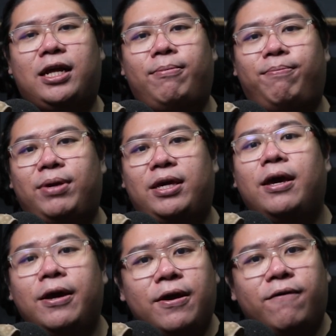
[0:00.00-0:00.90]
gonna
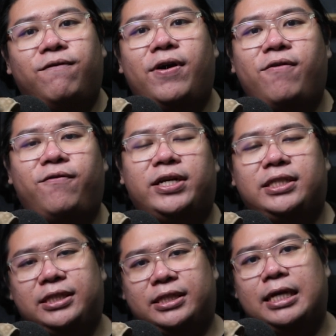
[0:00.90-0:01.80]
be very
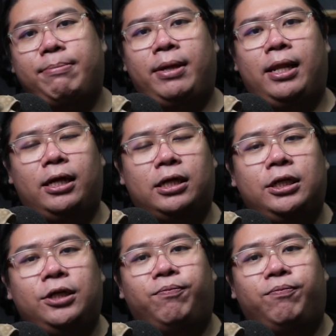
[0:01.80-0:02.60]
similar